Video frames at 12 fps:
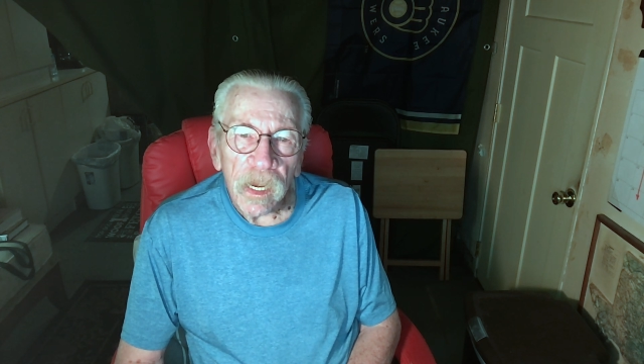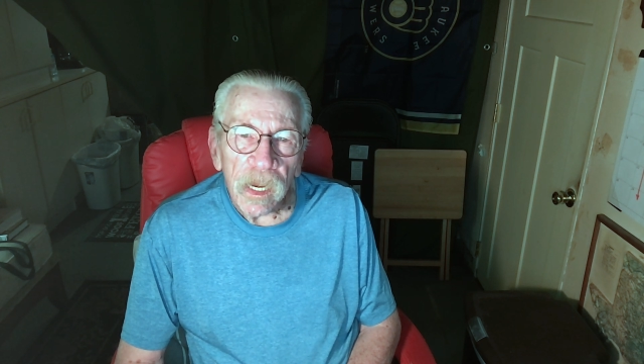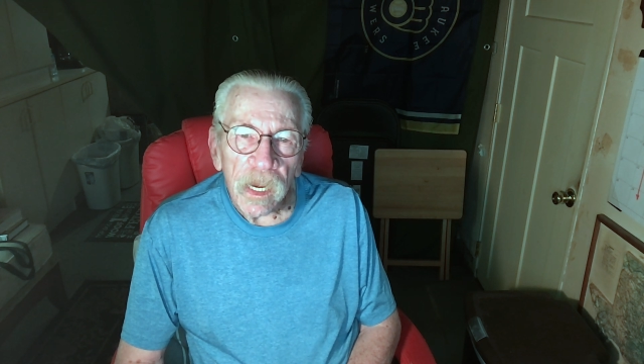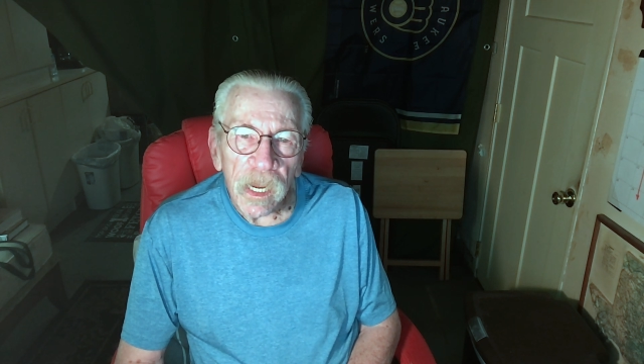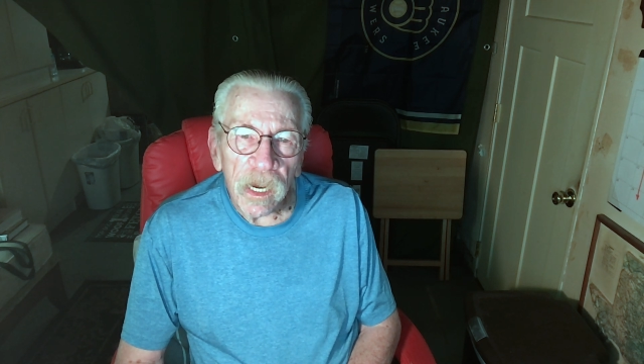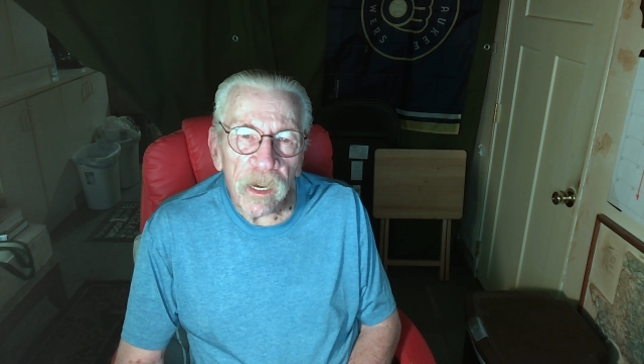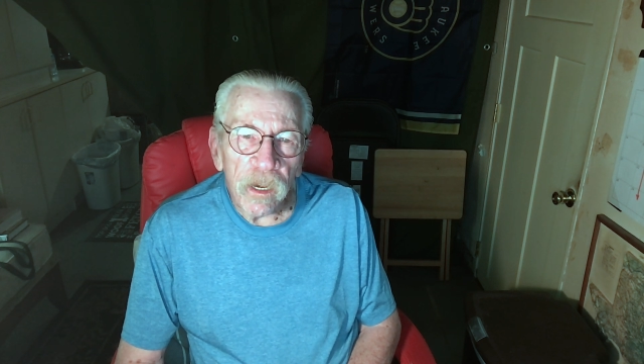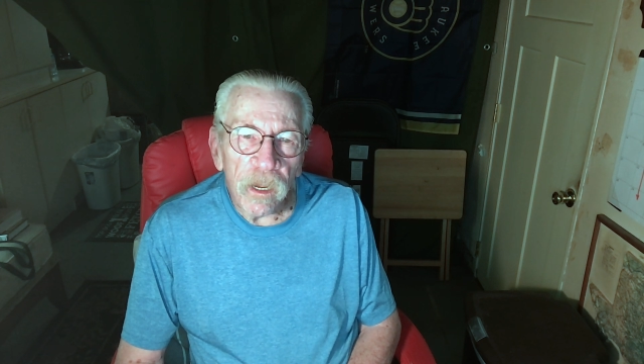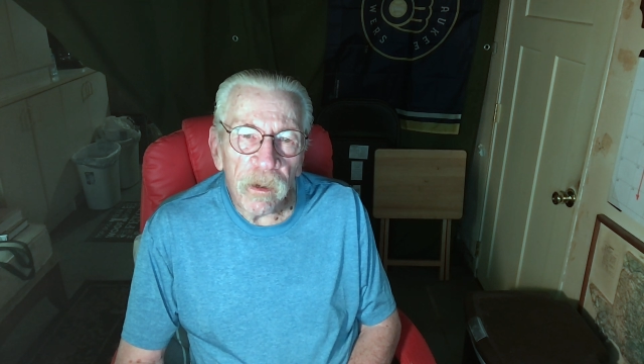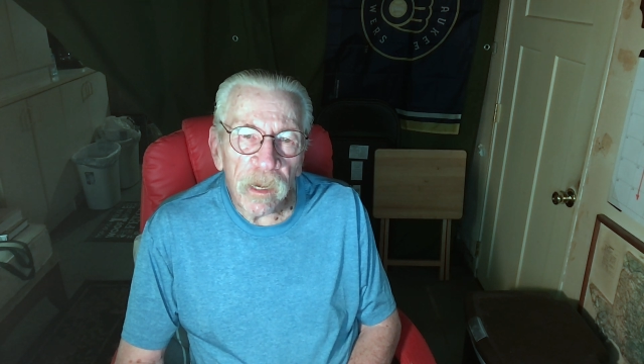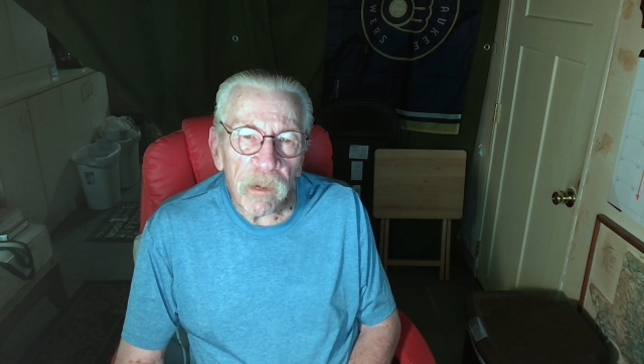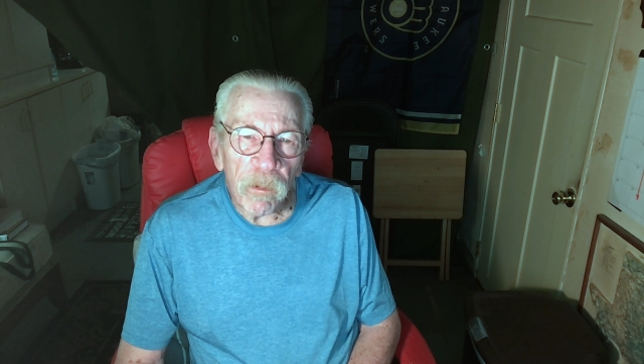In a
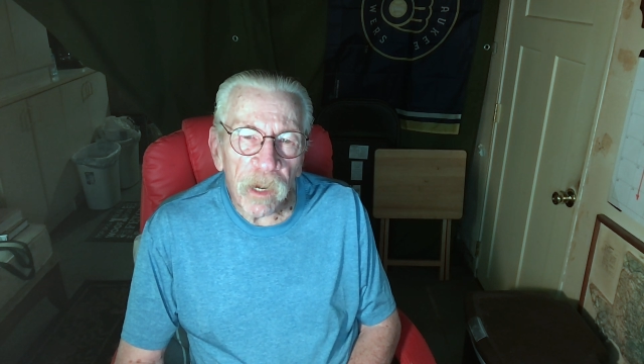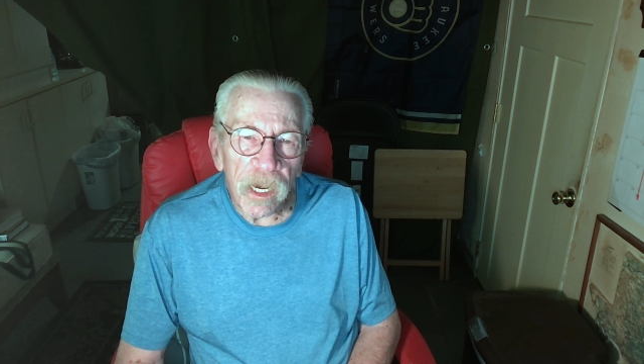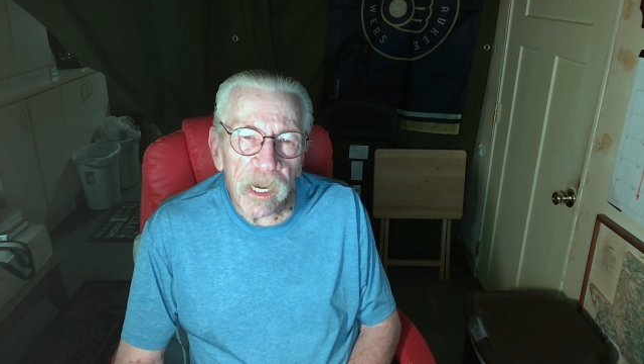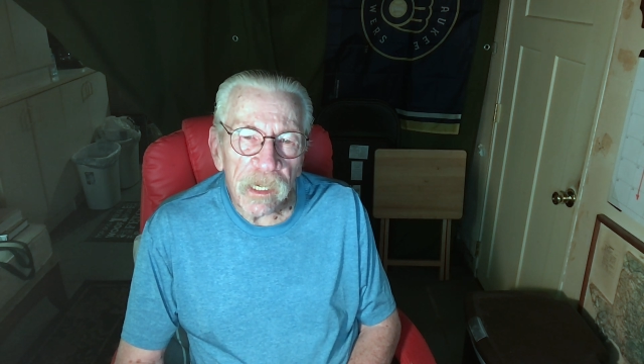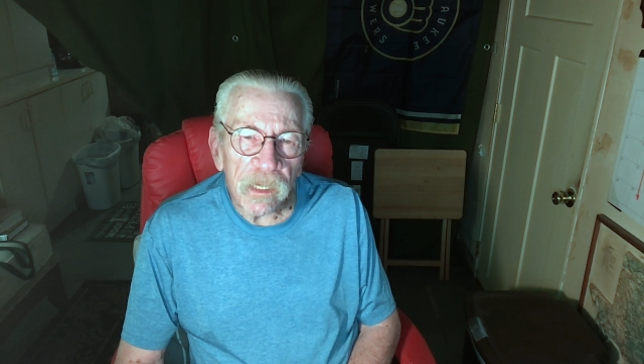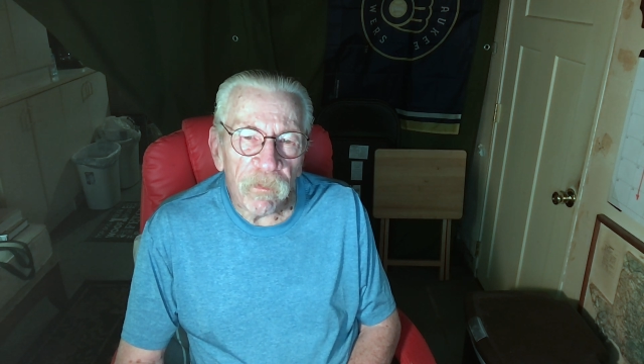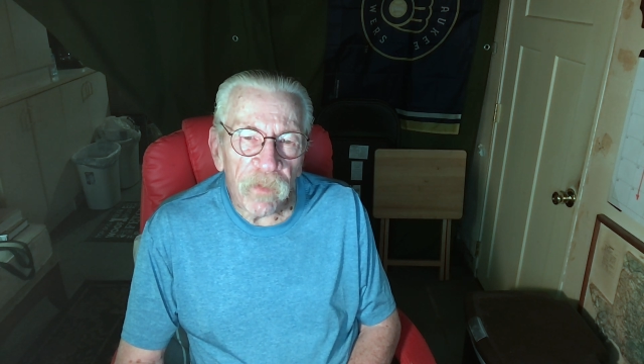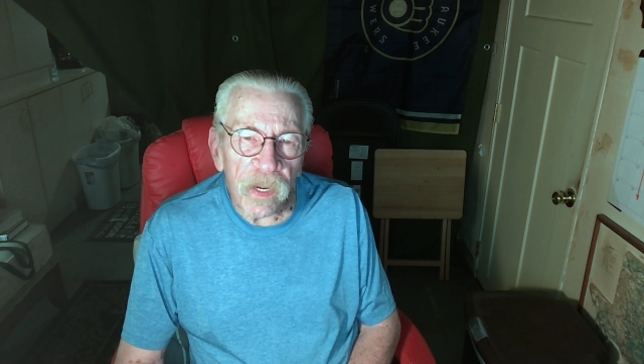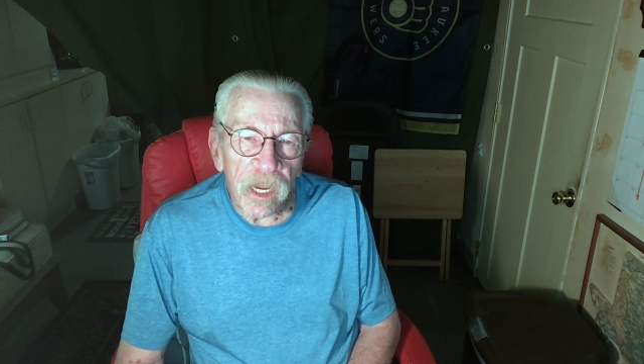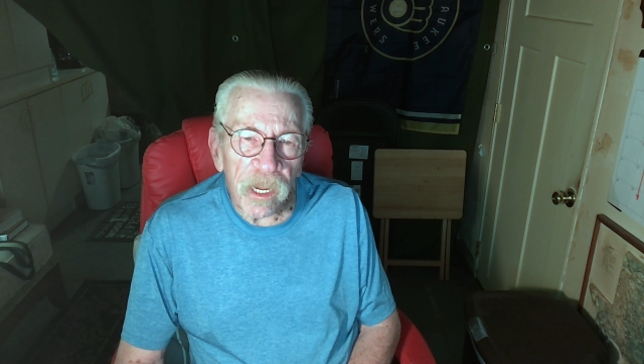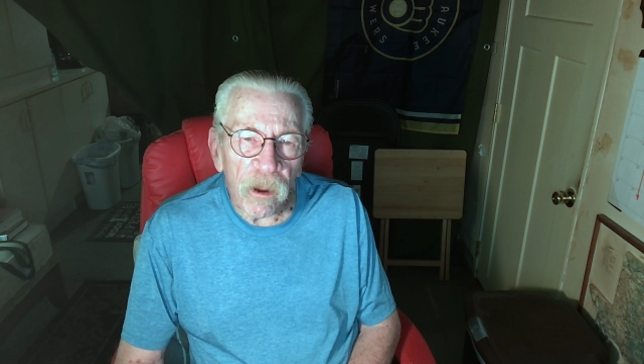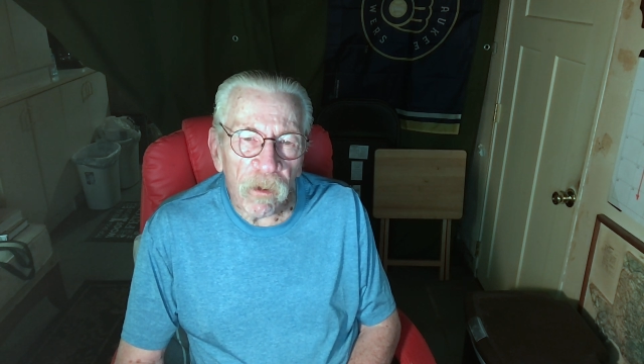newly released
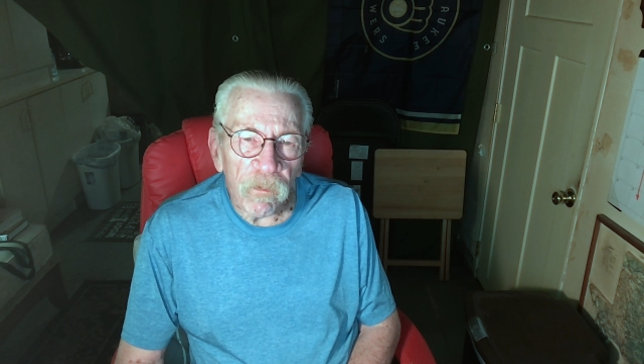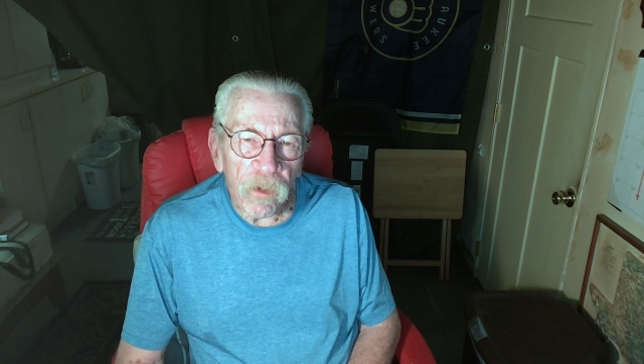video,